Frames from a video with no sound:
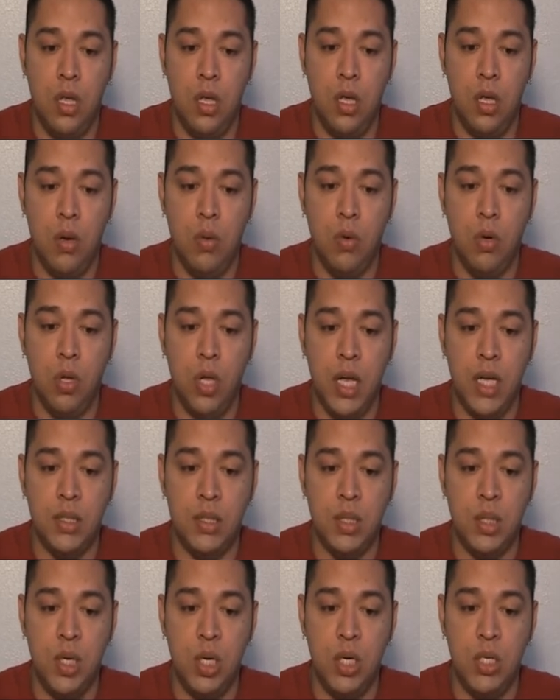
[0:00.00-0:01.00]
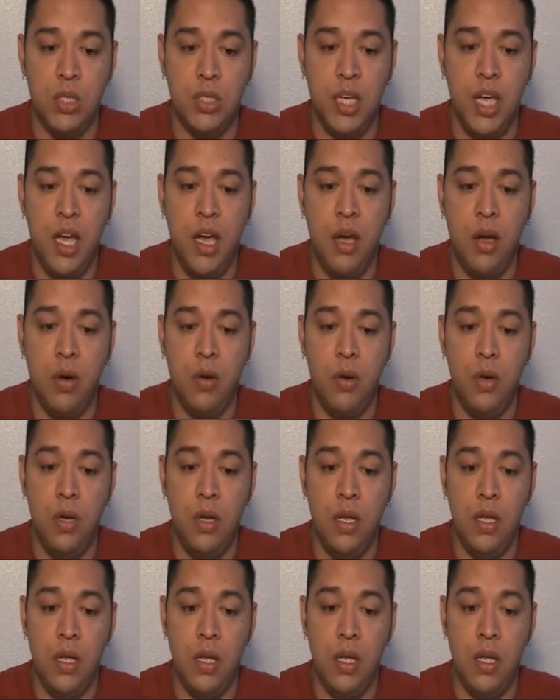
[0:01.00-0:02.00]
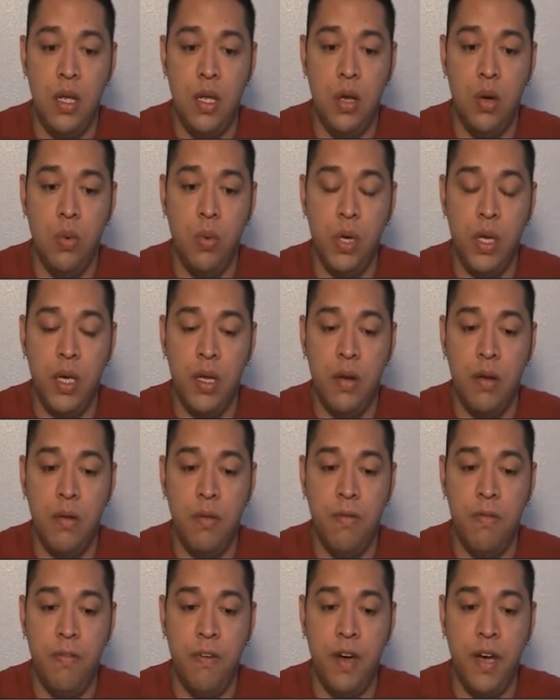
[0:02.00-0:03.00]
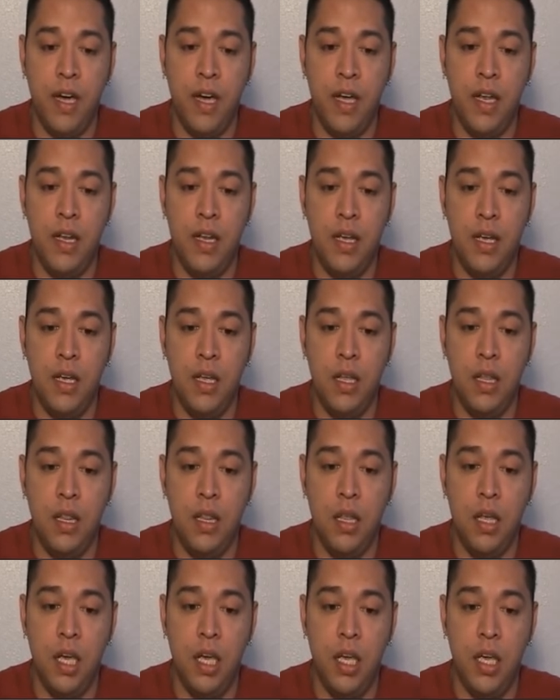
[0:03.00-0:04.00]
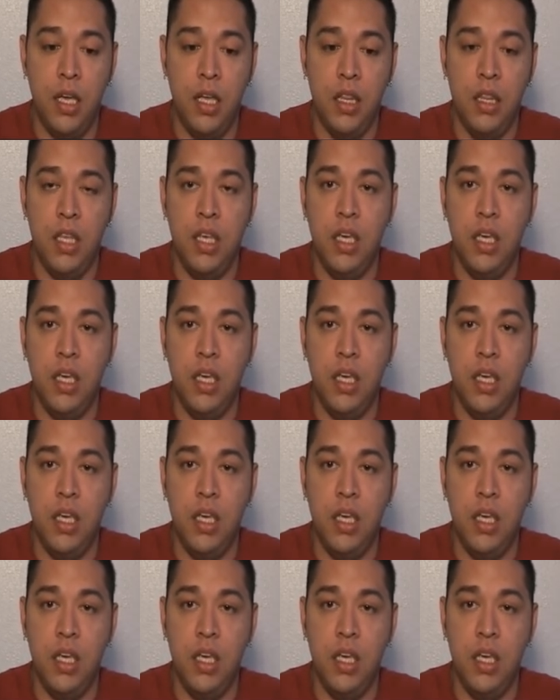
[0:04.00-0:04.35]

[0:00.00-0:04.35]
Well, as it turns out, we can find the